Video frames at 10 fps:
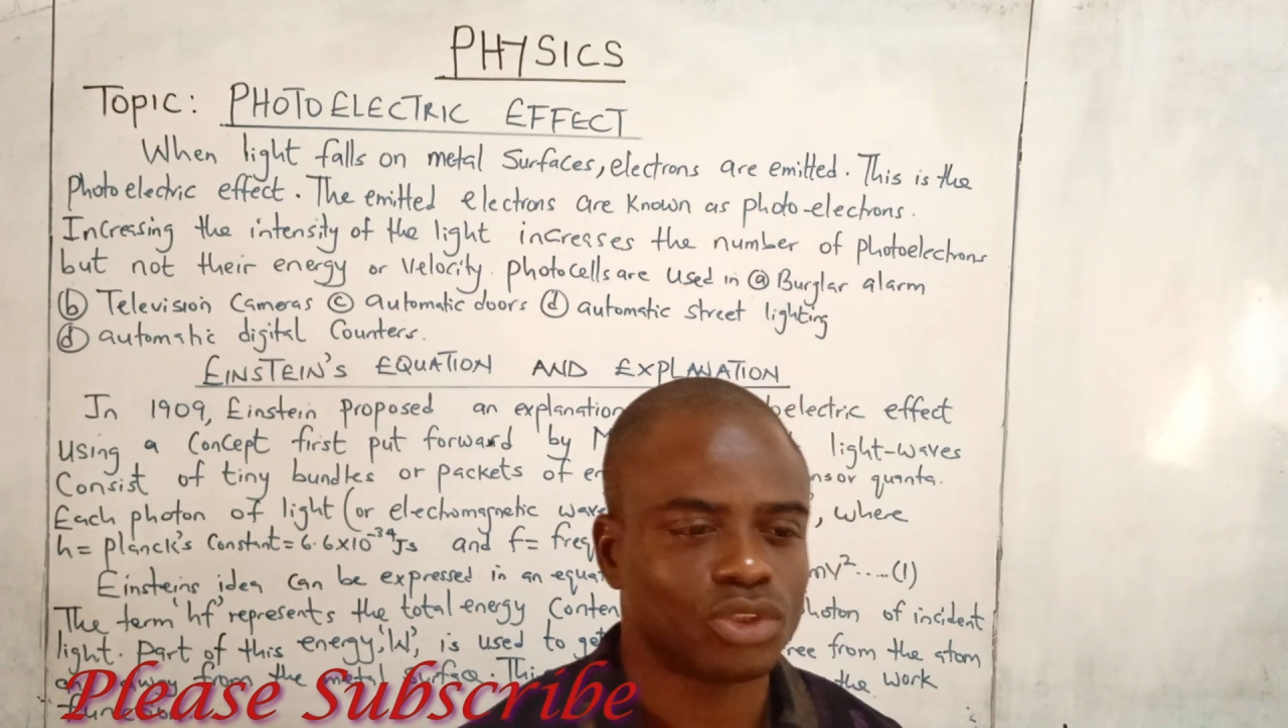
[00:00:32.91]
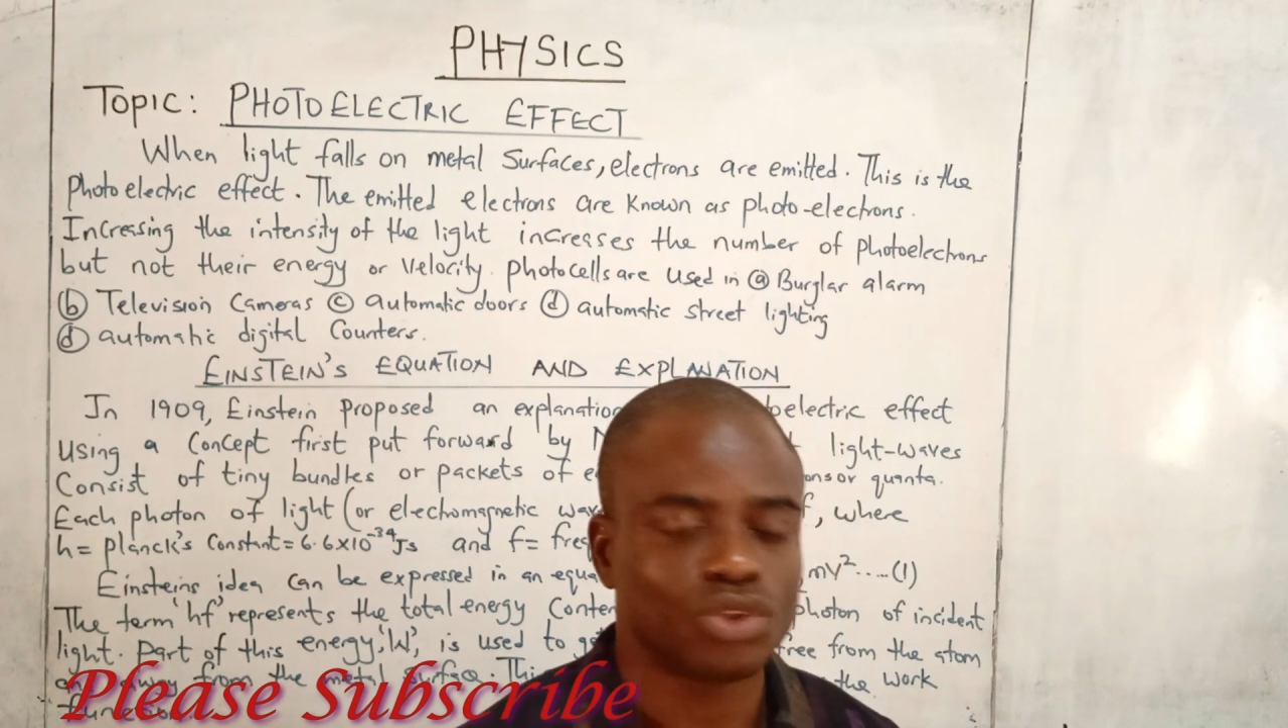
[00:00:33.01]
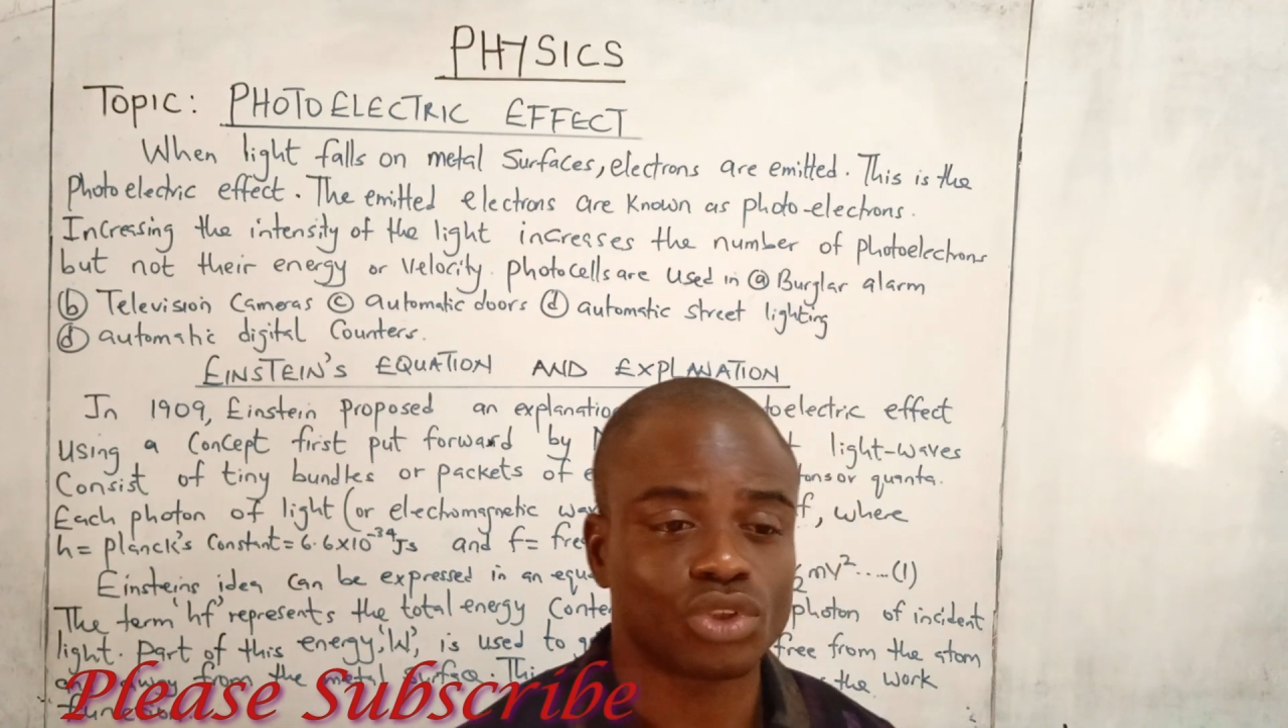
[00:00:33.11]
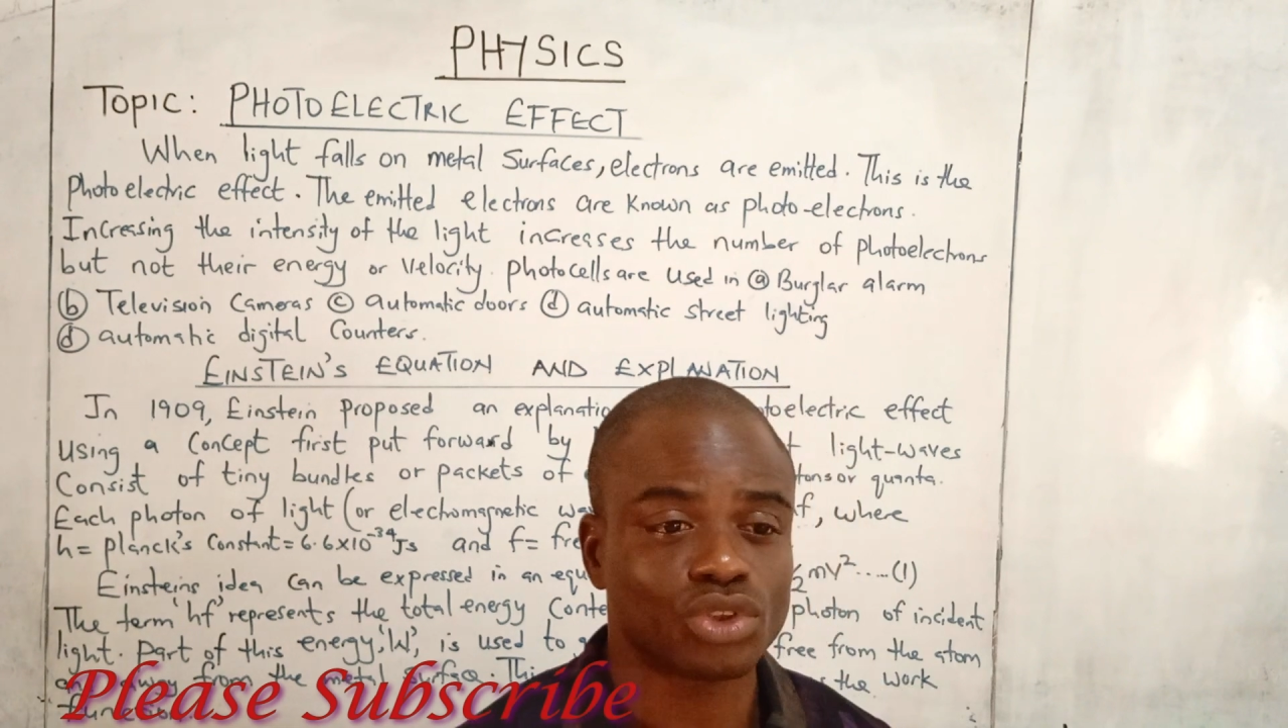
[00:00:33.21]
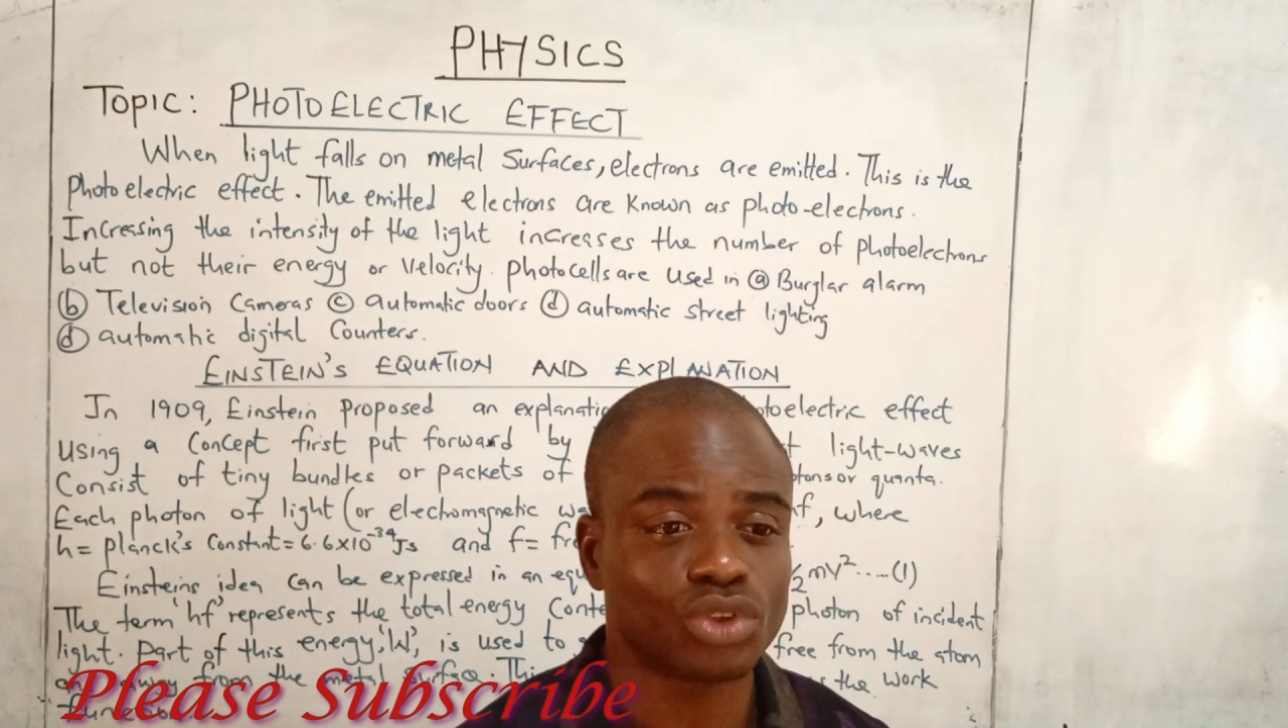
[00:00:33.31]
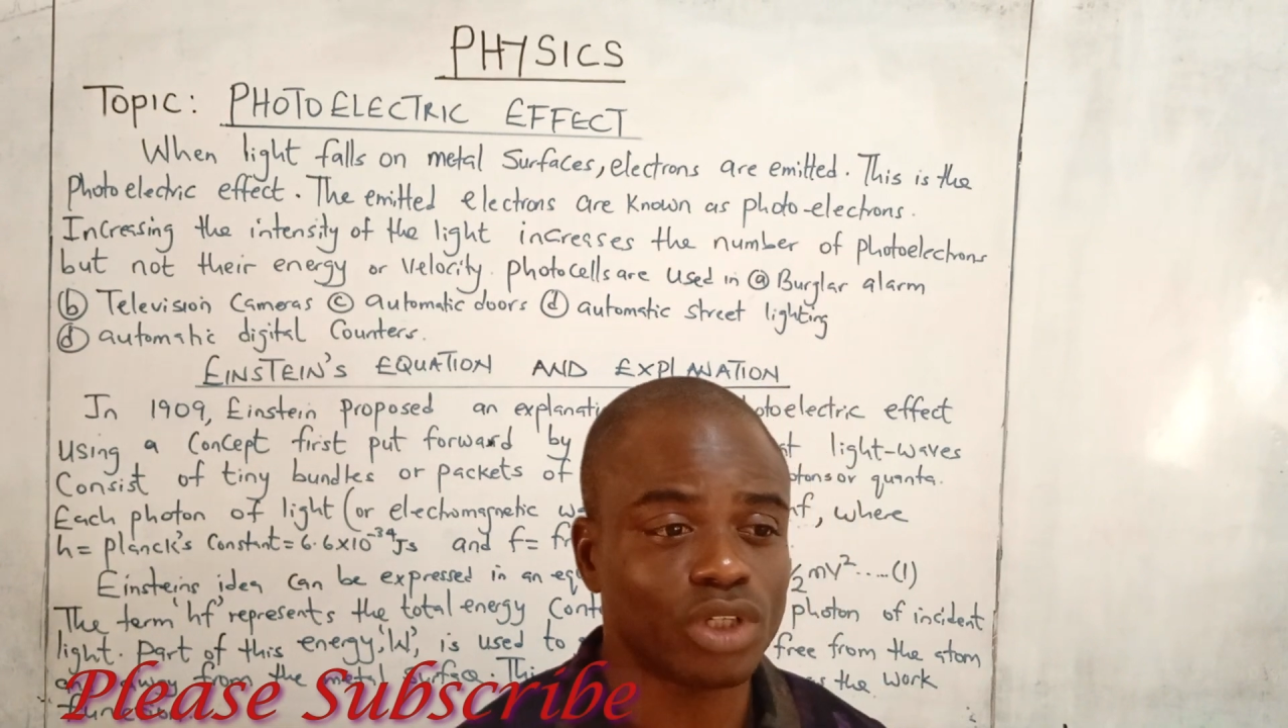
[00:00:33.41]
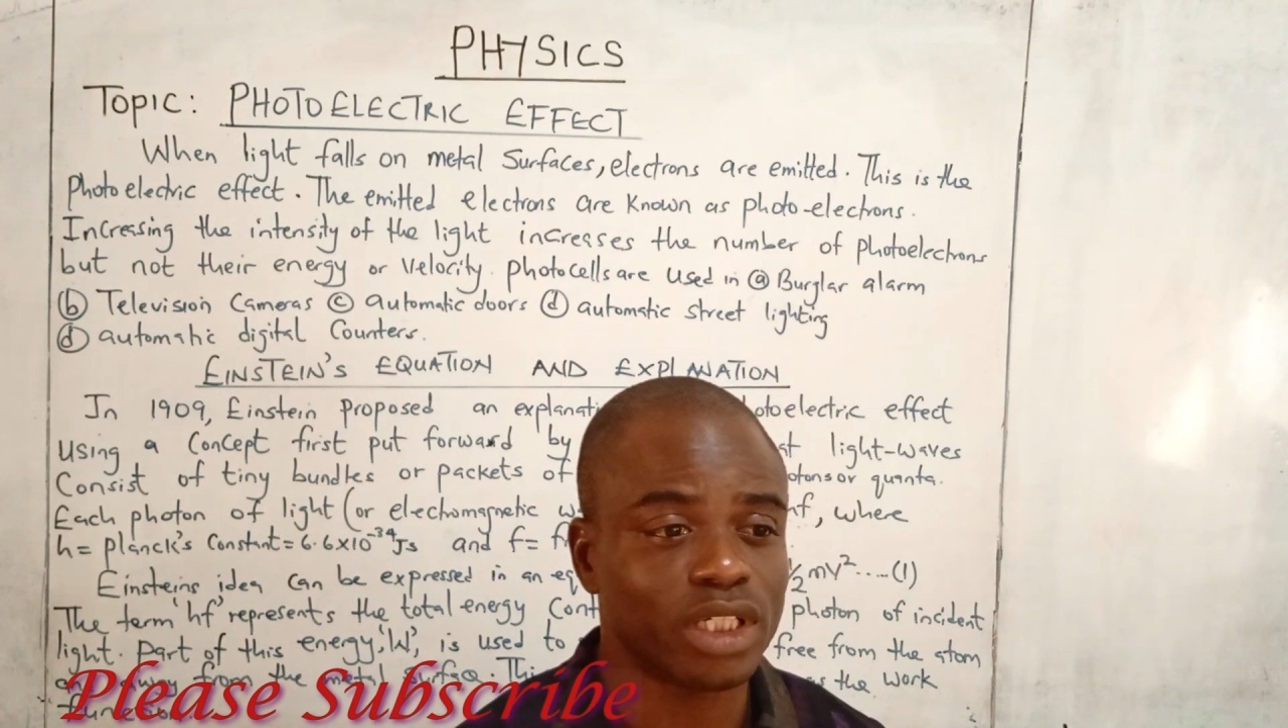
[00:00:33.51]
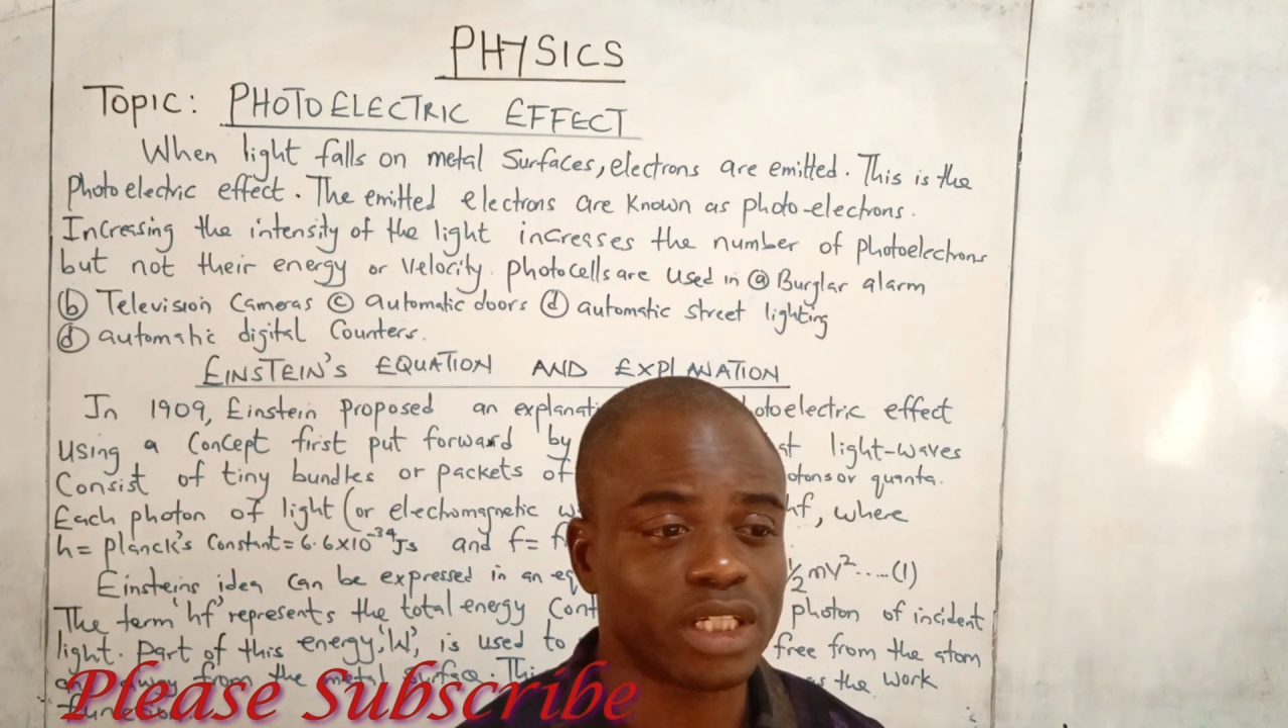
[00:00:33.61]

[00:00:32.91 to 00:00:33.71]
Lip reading: does not